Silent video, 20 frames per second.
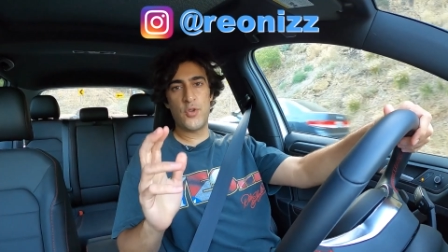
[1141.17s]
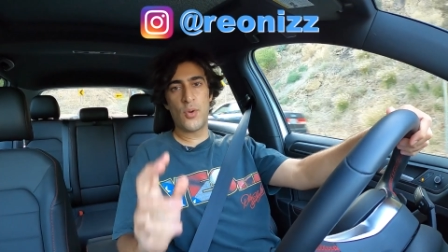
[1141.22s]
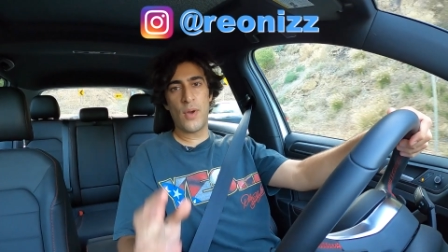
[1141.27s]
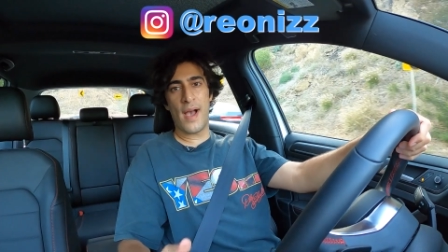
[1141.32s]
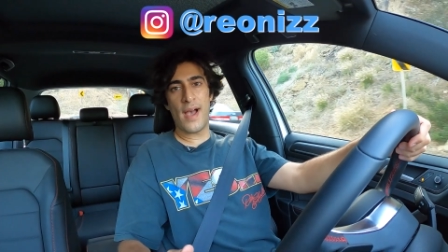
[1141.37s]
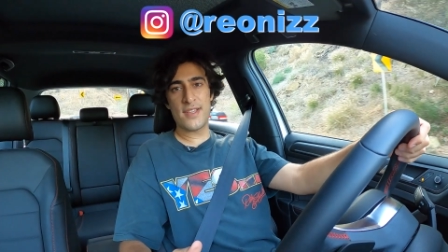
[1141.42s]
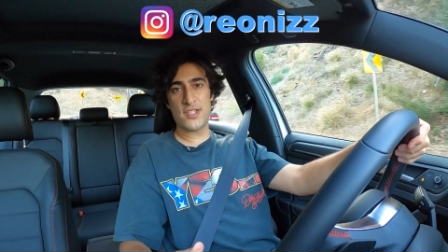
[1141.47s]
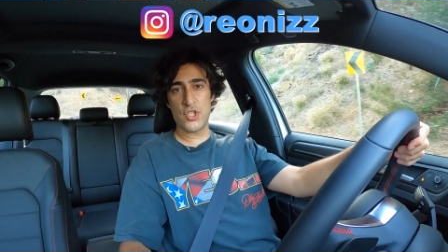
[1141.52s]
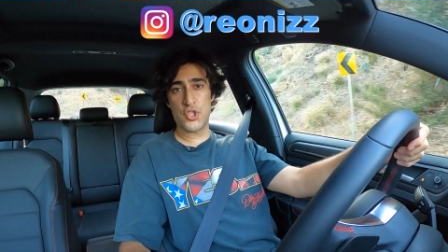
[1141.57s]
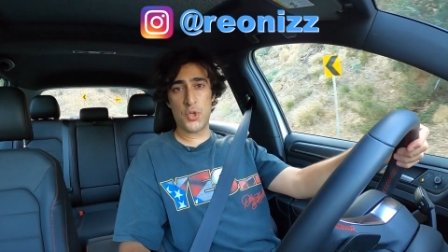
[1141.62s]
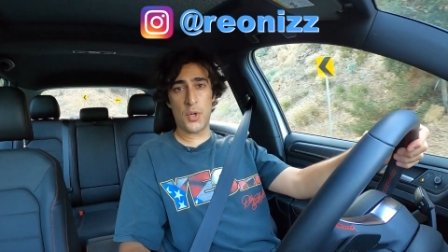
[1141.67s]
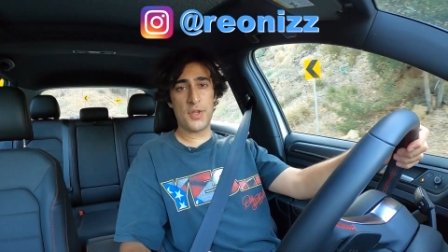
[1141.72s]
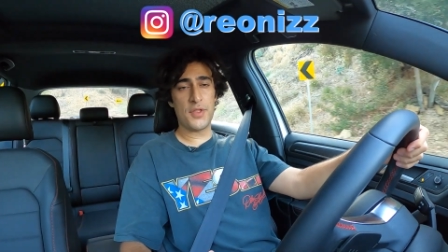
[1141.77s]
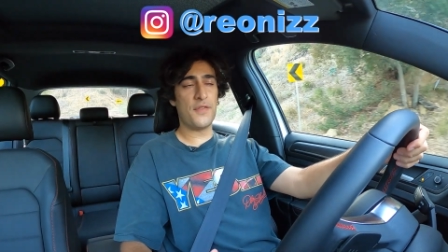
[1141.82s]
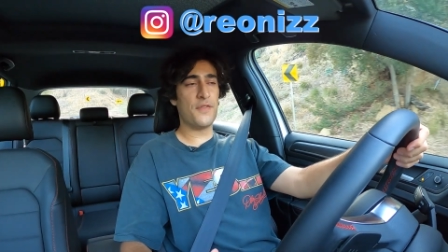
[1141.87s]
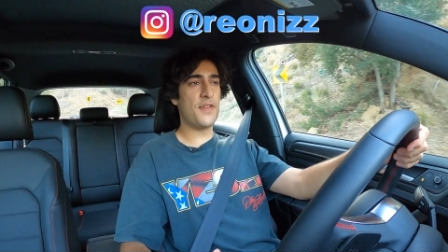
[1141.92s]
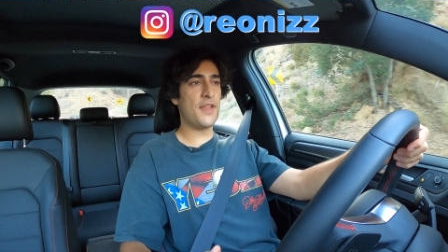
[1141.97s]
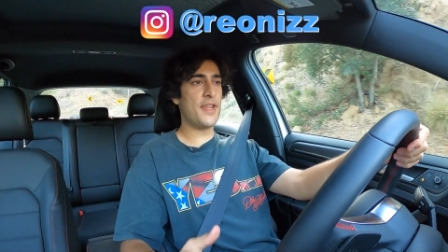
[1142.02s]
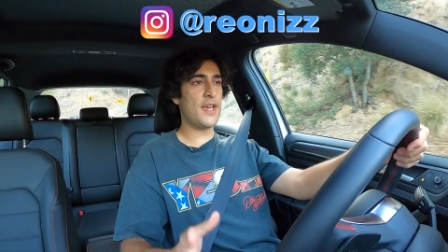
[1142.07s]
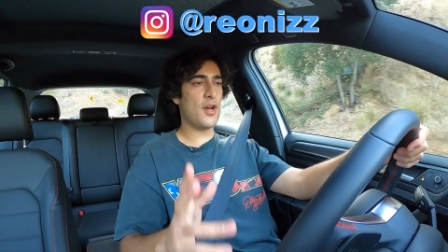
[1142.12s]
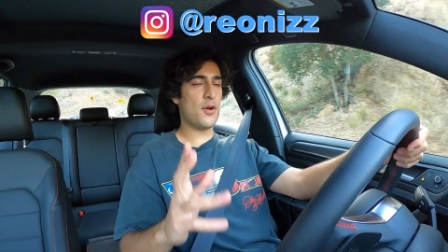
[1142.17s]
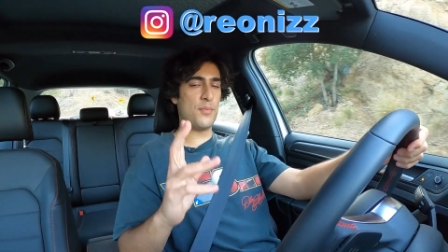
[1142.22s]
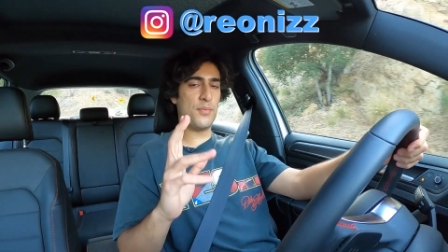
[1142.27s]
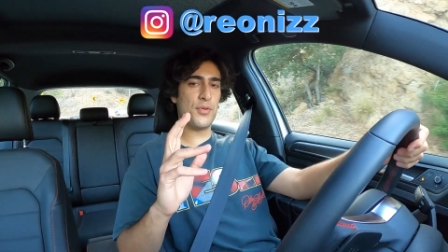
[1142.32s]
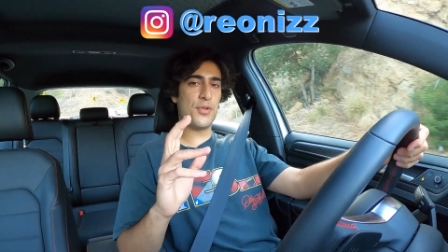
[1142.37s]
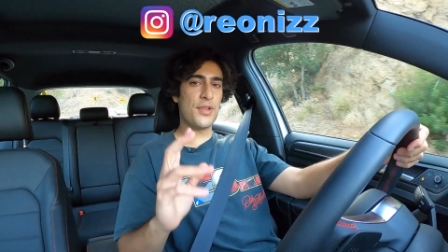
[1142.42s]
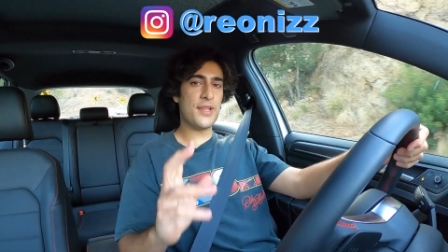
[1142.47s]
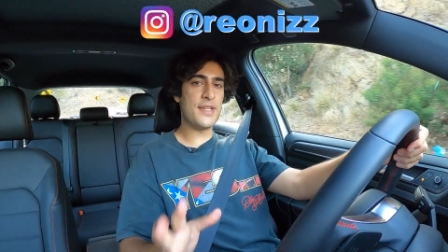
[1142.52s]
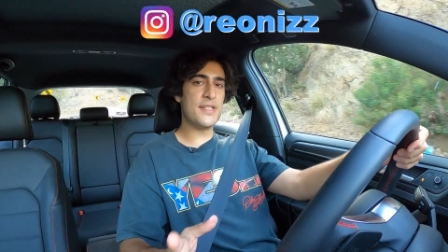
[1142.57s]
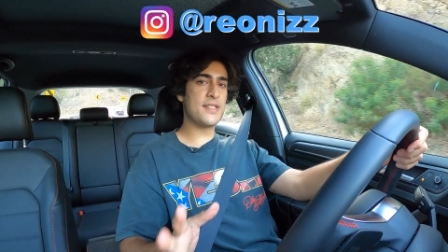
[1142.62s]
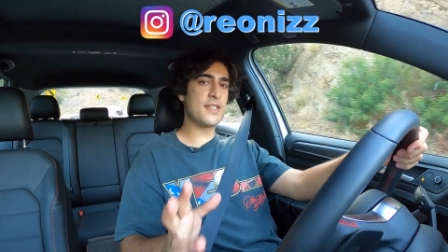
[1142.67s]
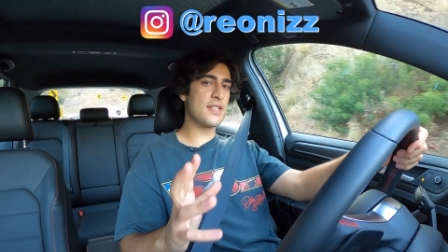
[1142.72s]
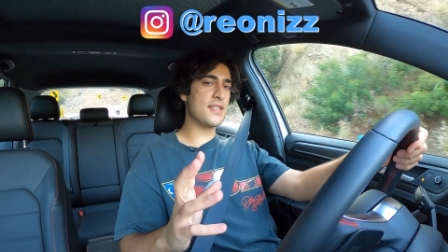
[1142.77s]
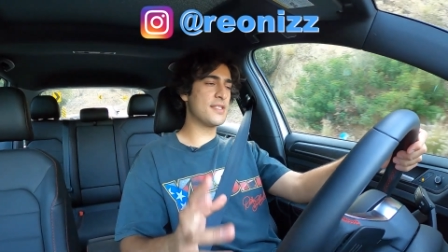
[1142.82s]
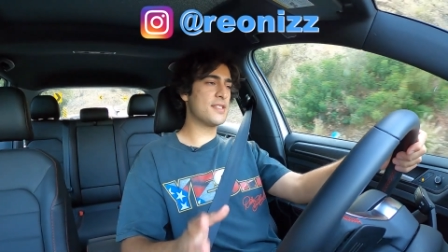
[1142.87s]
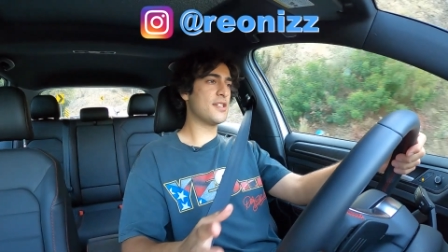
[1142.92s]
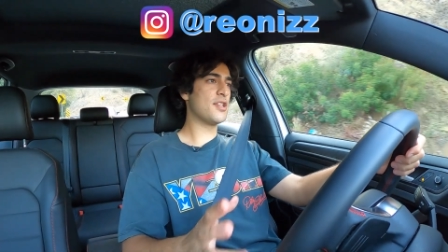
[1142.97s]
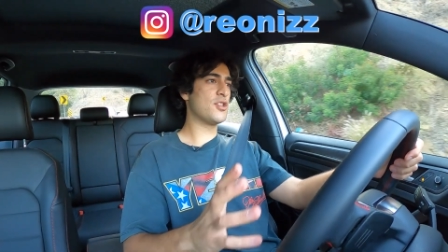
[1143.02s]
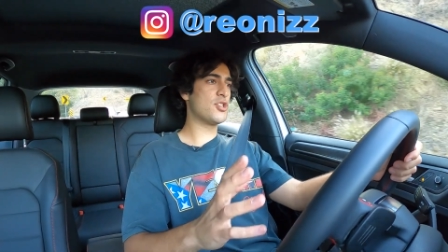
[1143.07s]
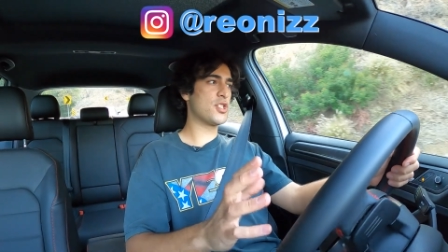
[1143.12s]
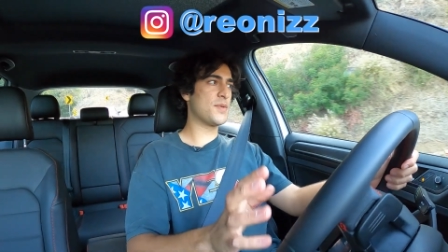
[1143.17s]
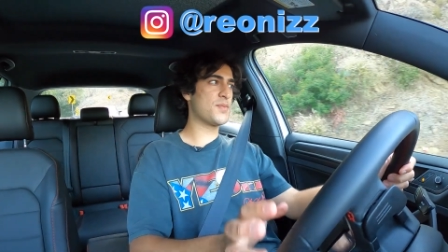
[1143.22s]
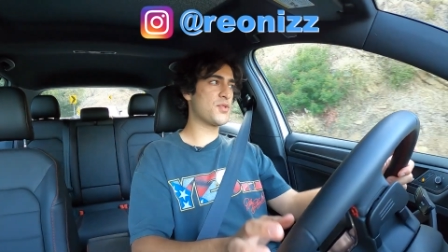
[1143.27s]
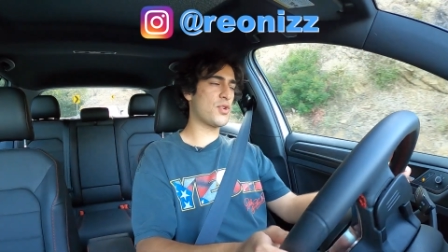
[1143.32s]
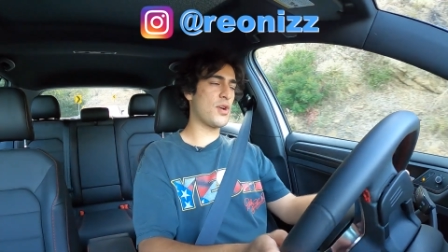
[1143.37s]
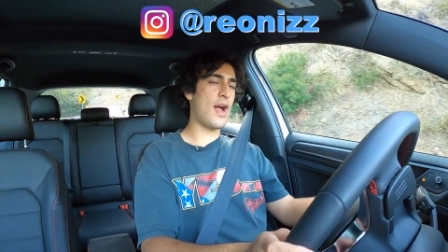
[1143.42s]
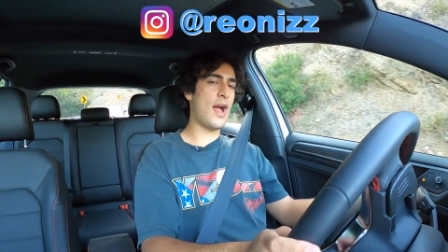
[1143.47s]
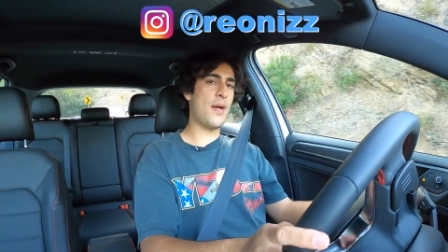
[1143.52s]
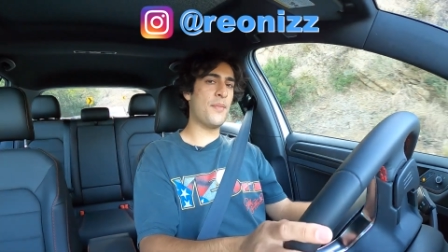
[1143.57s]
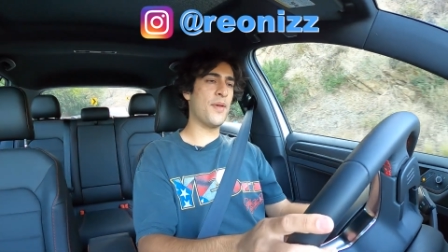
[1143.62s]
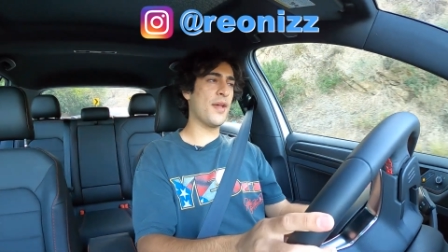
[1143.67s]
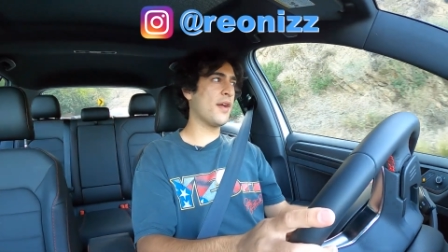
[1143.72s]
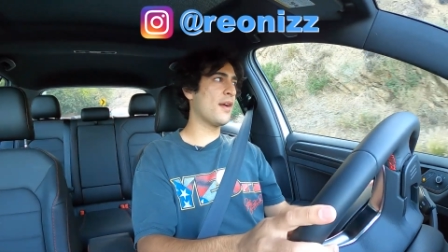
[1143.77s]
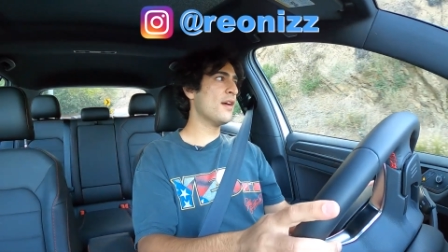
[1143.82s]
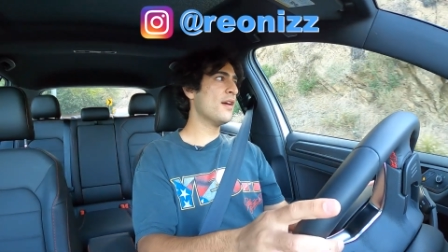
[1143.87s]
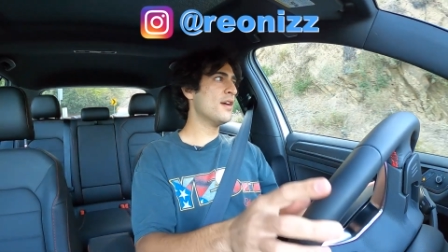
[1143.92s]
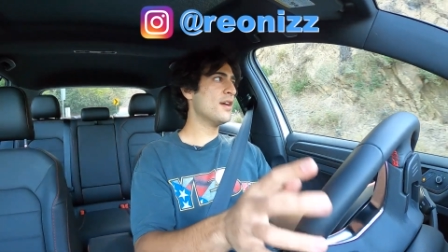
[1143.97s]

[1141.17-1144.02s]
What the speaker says: you guys enjoyed the video, please consider subscribing.